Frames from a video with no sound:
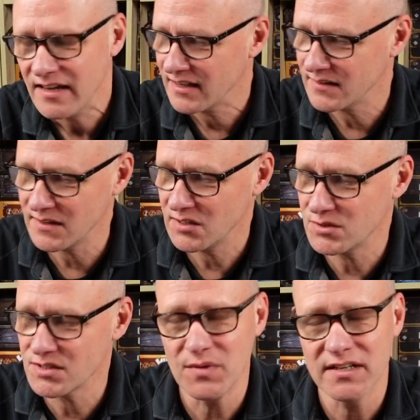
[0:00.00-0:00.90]
And then you
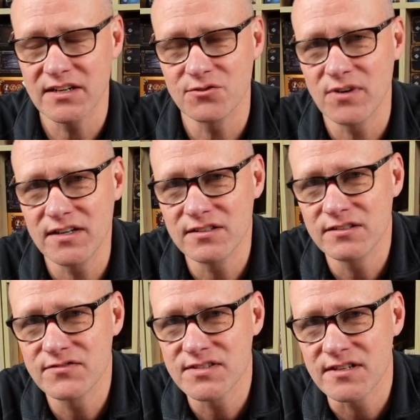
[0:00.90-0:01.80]
just might get a run
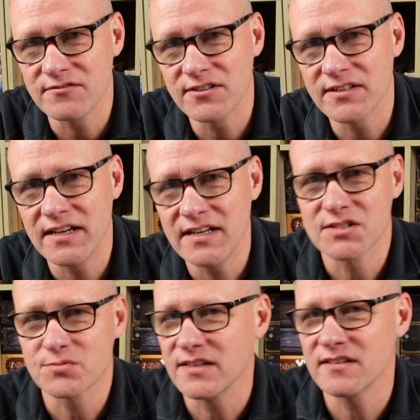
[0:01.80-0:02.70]
of 0
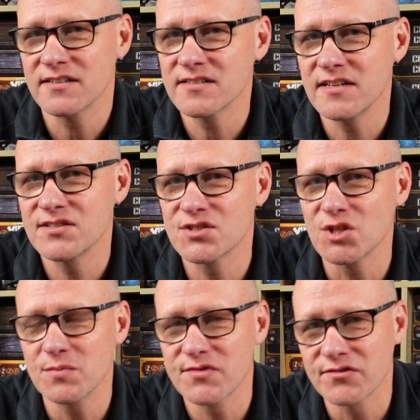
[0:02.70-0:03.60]
cards where the Ice Age
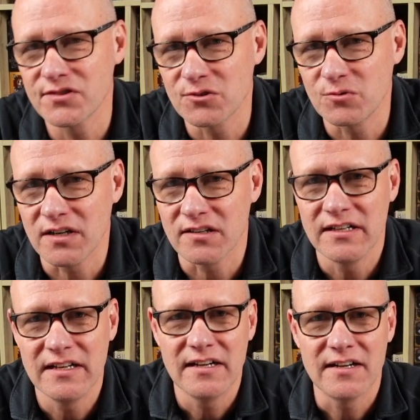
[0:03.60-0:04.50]
stops for a little while.
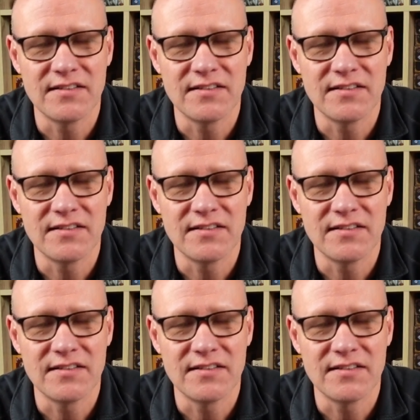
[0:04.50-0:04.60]
And